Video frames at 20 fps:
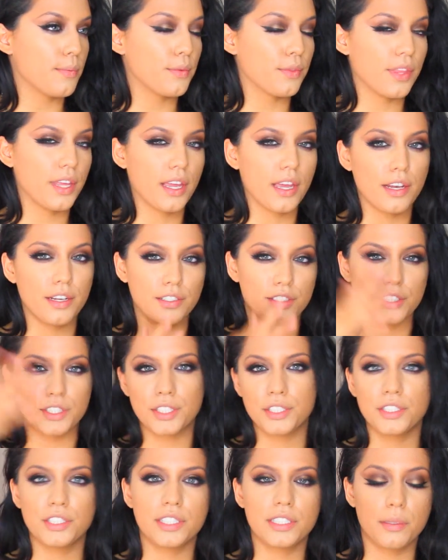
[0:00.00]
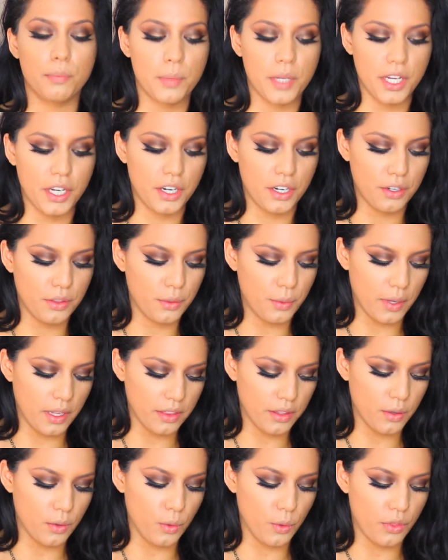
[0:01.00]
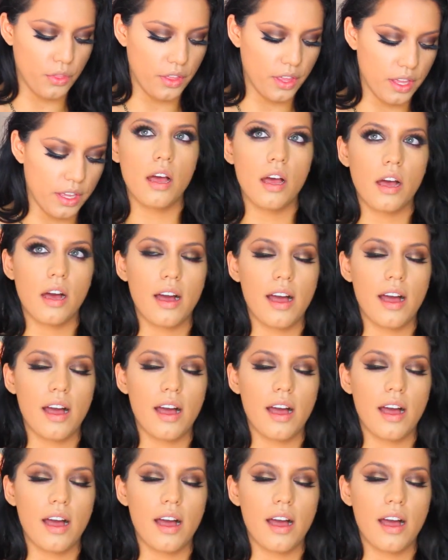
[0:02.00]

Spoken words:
they kind of just disappeared throughout the whole thing.